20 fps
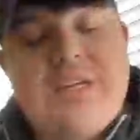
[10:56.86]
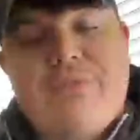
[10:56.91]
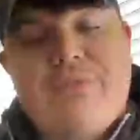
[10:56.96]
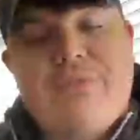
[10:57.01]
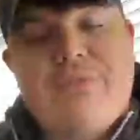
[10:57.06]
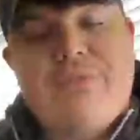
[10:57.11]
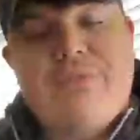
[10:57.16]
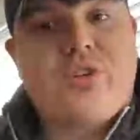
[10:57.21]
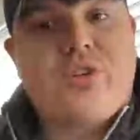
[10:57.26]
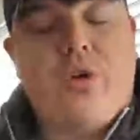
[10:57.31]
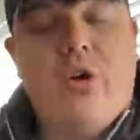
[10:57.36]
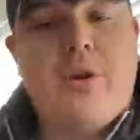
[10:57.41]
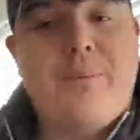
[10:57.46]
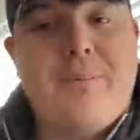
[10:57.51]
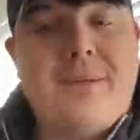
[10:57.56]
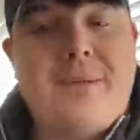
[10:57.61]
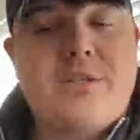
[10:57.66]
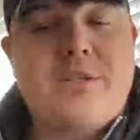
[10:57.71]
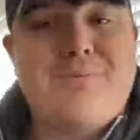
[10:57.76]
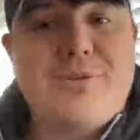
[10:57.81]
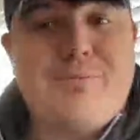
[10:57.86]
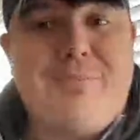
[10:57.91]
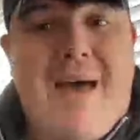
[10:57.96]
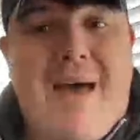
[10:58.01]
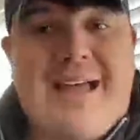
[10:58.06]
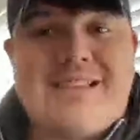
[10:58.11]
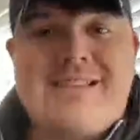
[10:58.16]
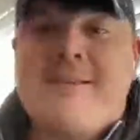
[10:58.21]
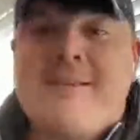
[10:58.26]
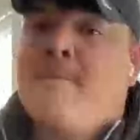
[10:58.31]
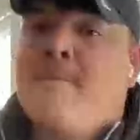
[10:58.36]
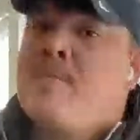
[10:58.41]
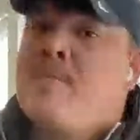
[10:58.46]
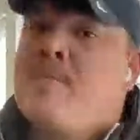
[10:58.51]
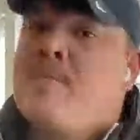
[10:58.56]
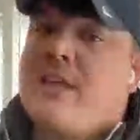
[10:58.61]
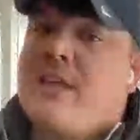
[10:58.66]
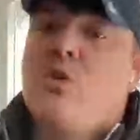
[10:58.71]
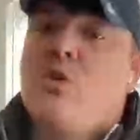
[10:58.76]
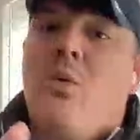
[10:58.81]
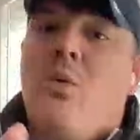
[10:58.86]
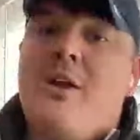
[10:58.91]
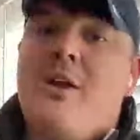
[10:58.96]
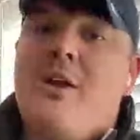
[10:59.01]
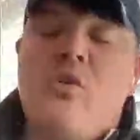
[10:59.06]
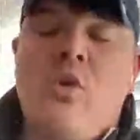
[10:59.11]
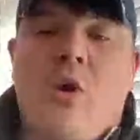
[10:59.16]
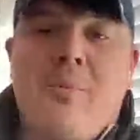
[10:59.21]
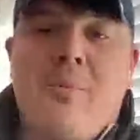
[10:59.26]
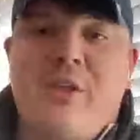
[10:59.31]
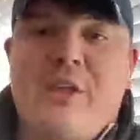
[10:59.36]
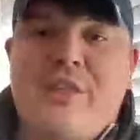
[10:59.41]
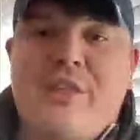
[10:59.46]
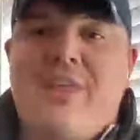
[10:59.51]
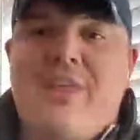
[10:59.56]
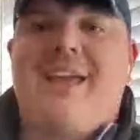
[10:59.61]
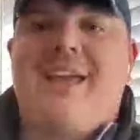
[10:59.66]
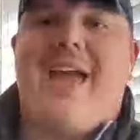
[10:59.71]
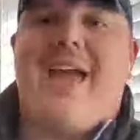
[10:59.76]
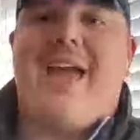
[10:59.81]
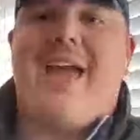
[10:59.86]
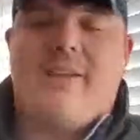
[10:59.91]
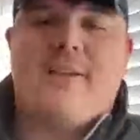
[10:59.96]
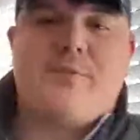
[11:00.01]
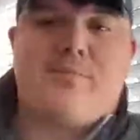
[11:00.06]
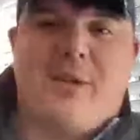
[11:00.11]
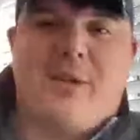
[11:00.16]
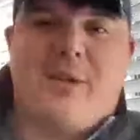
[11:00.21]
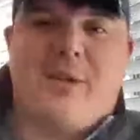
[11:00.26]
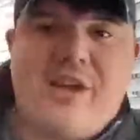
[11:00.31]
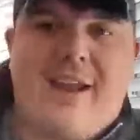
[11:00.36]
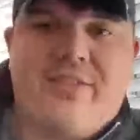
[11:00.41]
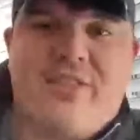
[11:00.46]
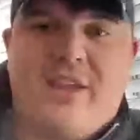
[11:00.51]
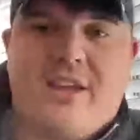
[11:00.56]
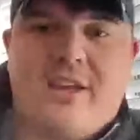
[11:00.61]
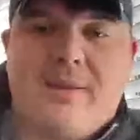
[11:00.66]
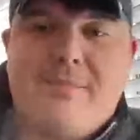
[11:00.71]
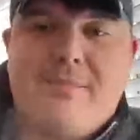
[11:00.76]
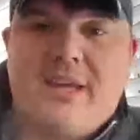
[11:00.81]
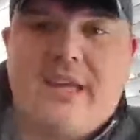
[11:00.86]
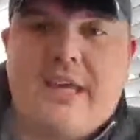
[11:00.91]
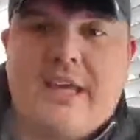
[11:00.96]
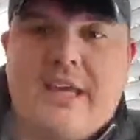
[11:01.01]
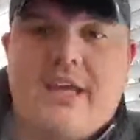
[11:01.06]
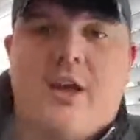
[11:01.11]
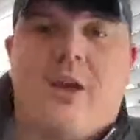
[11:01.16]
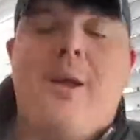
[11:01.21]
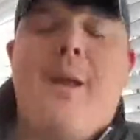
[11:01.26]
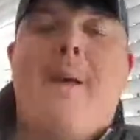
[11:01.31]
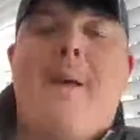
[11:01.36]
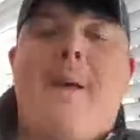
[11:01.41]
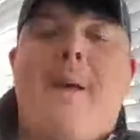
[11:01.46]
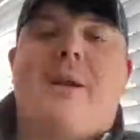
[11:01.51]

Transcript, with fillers: And Steve Kerr's thrown him in some spots that you wouldn't normally think, hey, let's play Jonathan Kuminga here.